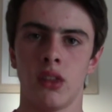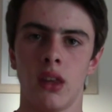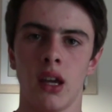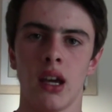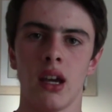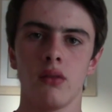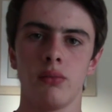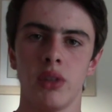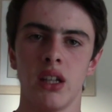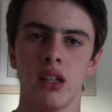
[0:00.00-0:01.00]
There
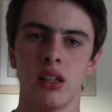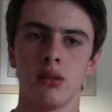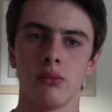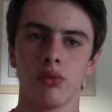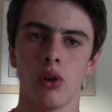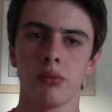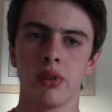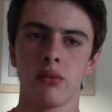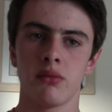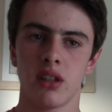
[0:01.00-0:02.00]
have been
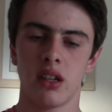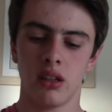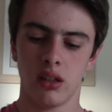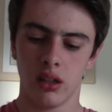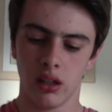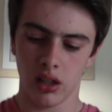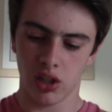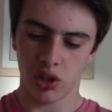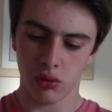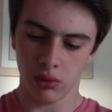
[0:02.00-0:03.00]
problems in
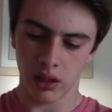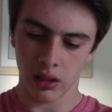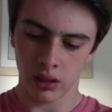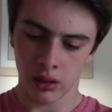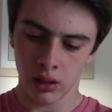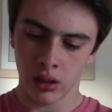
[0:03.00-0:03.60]
issuing